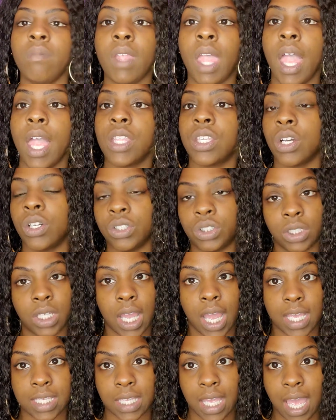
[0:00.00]
I told you
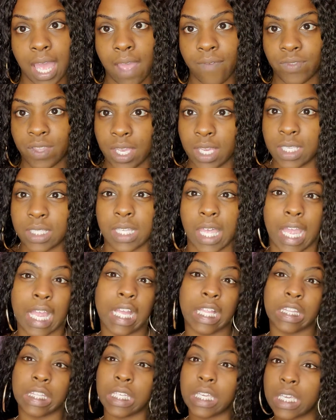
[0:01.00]
guys I have things like
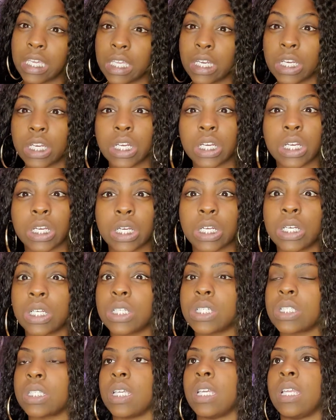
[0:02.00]

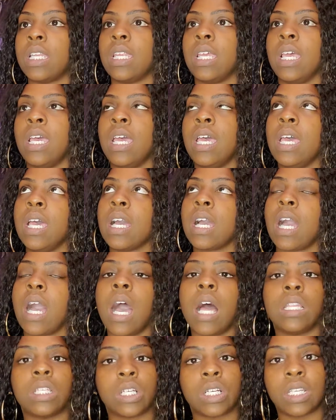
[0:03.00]
glitters and
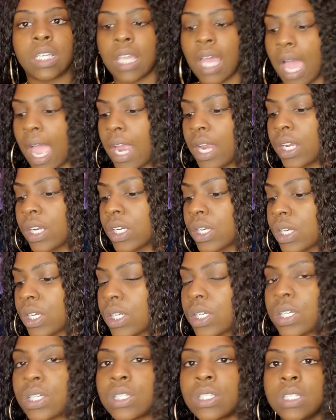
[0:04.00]
colored
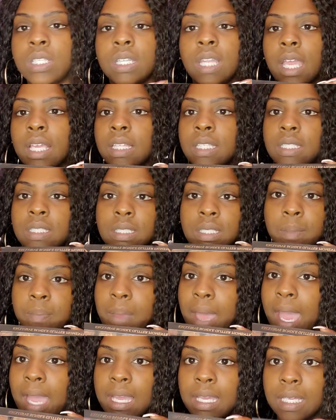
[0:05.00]
liners, and like this is a
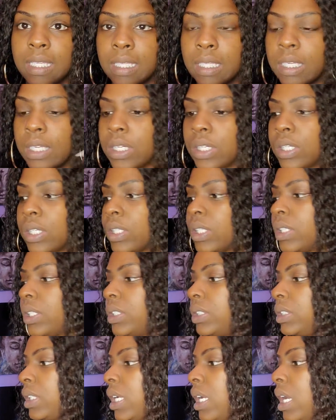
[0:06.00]
pack of glitters.